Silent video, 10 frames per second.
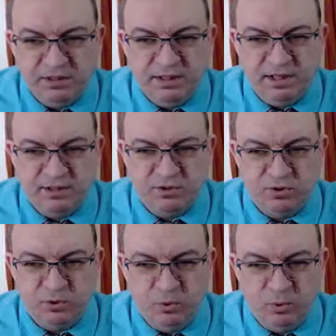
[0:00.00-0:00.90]

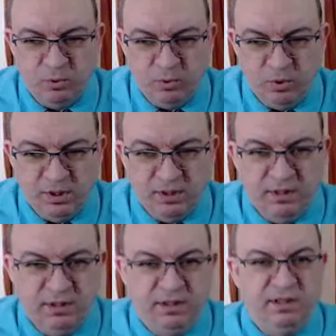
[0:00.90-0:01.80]
So
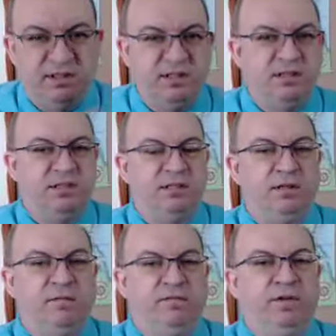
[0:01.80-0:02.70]
this is
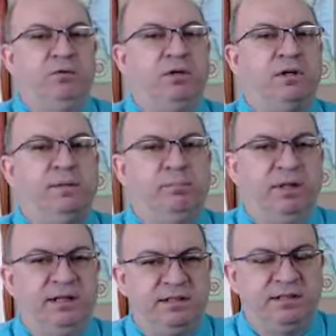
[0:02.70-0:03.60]
a very
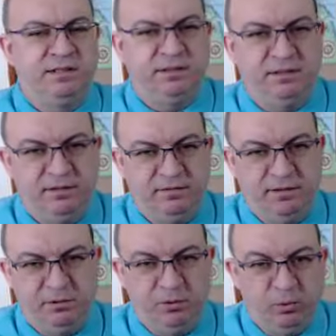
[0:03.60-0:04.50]
complex,
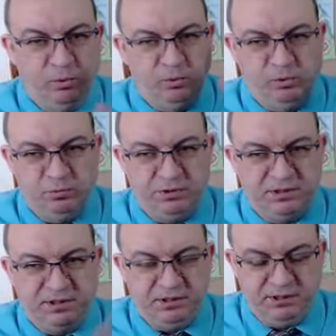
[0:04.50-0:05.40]
very old
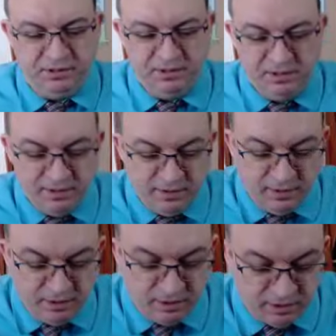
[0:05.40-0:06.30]
whiskey.
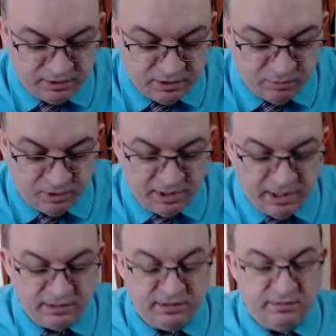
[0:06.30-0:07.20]
This one
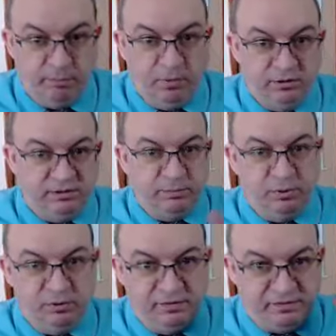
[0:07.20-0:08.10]
has
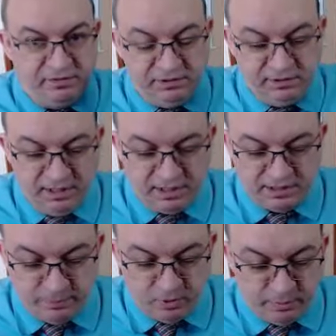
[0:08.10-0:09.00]
multiple fill,
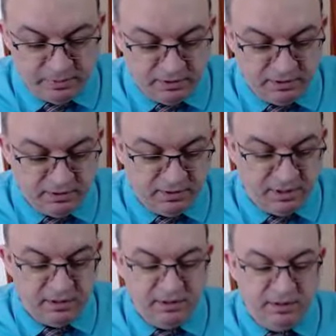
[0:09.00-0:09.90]
ex-bourbon,
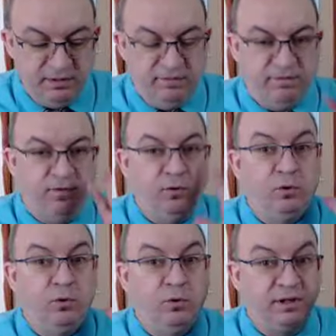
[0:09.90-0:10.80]

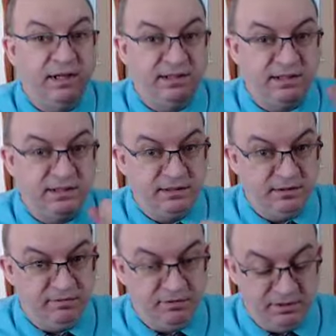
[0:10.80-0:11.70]
4 cask
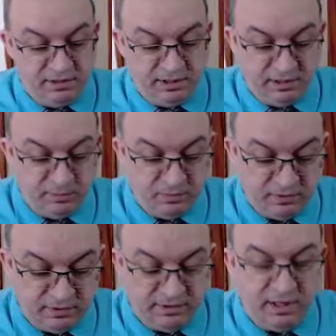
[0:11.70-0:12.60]
different types.
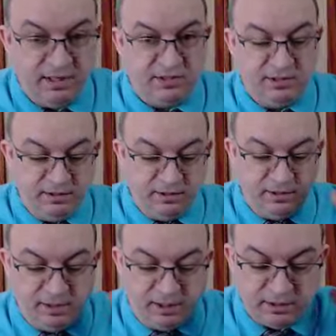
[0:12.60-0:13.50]
There's
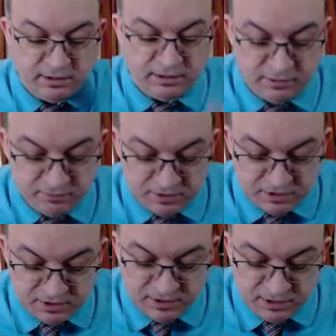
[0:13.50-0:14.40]
STR Ox, which
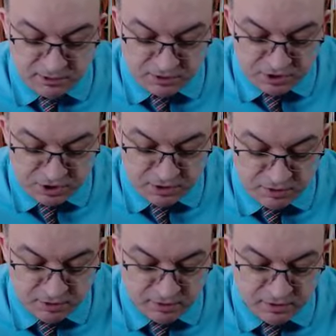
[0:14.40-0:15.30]
is
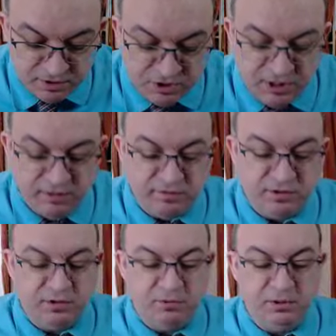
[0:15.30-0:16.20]
shaved.
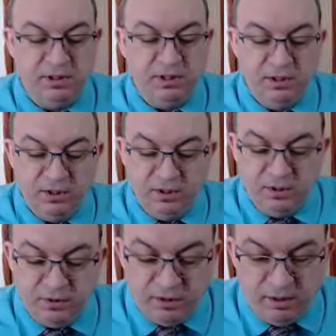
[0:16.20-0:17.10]
Sorry,
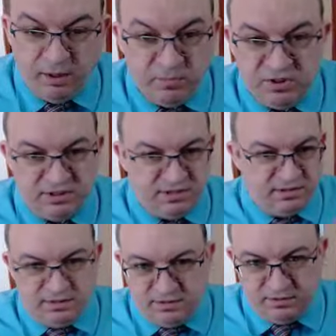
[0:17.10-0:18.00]
I'm just,
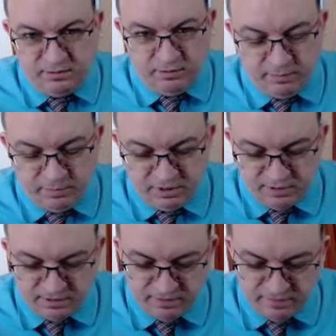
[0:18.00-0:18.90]
I'm not
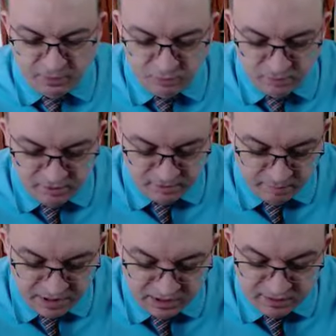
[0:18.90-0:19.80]
the
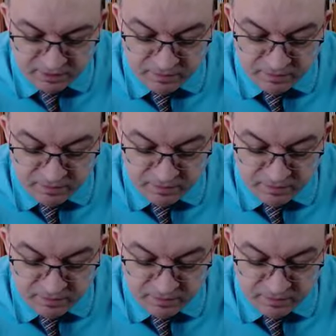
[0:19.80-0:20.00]
maker.